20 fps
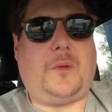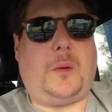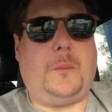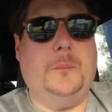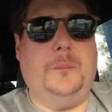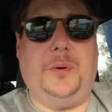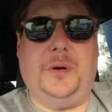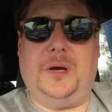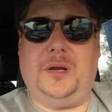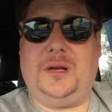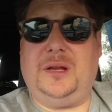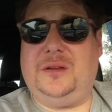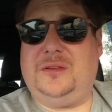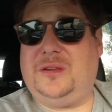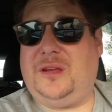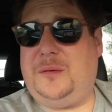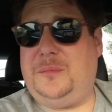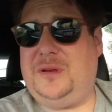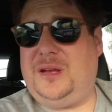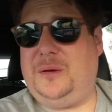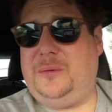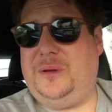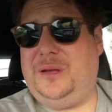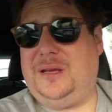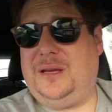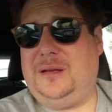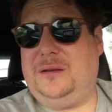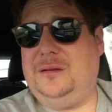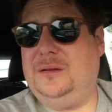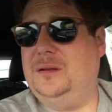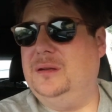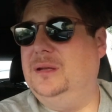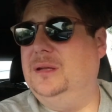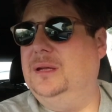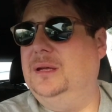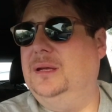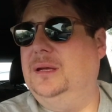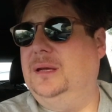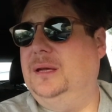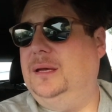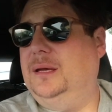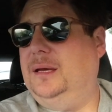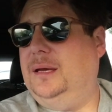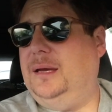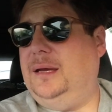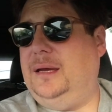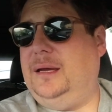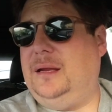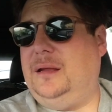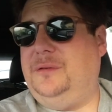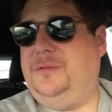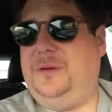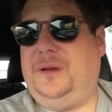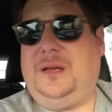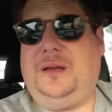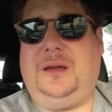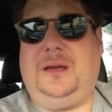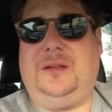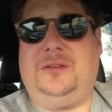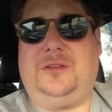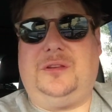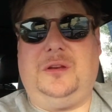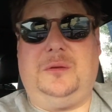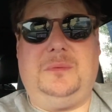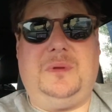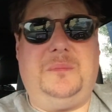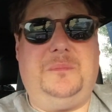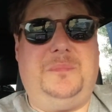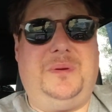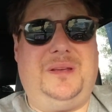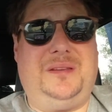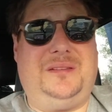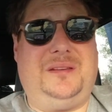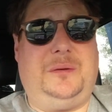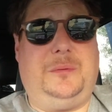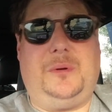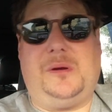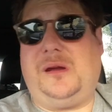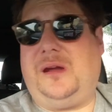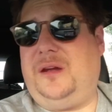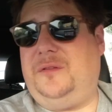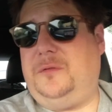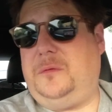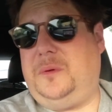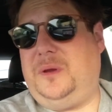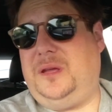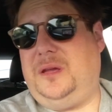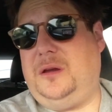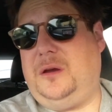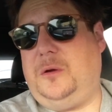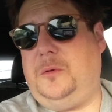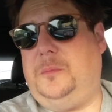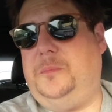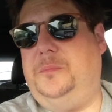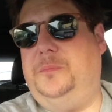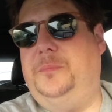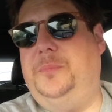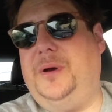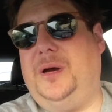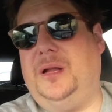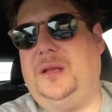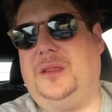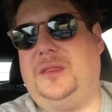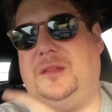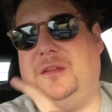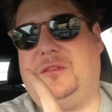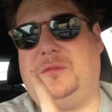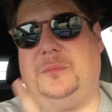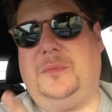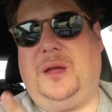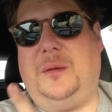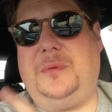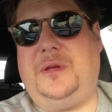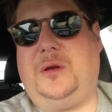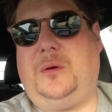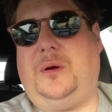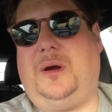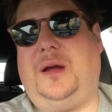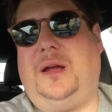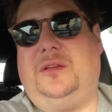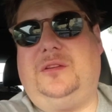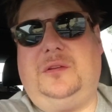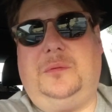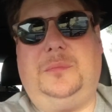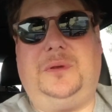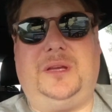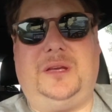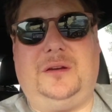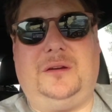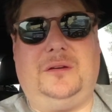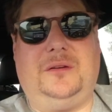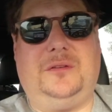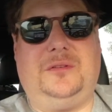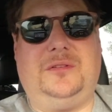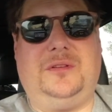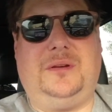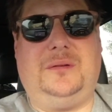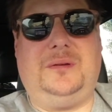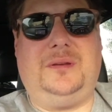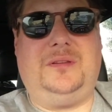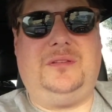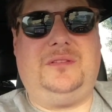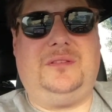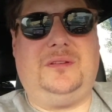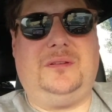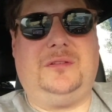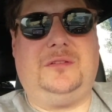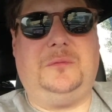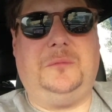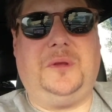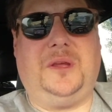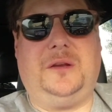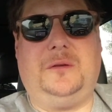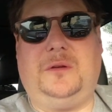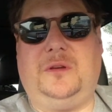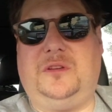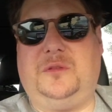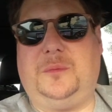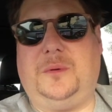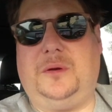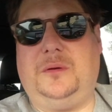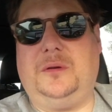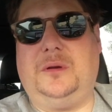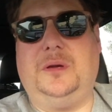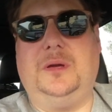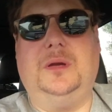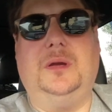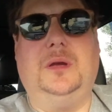But it's Labor Day weekend. And I figure it's going to be busy wherever we go, but this might be quieter because there is still some lingering smoke.